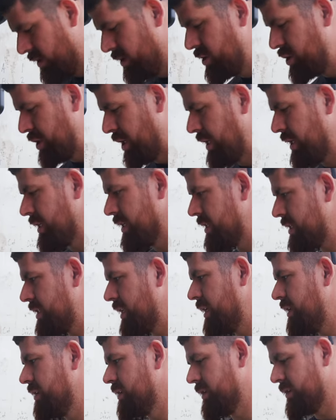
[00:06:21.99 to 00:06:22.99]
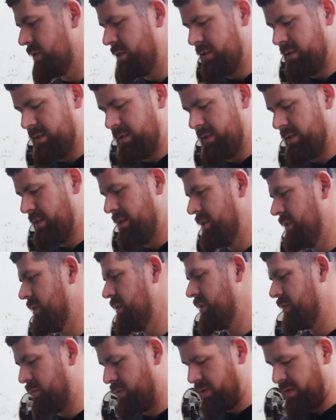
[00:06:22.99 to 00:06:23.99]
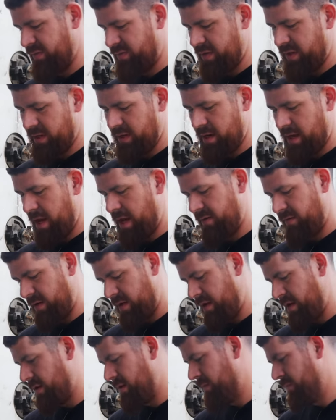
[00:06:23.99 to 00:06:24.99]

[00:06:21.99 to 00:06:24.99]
chunk of steel. Pretty f***ing heavy.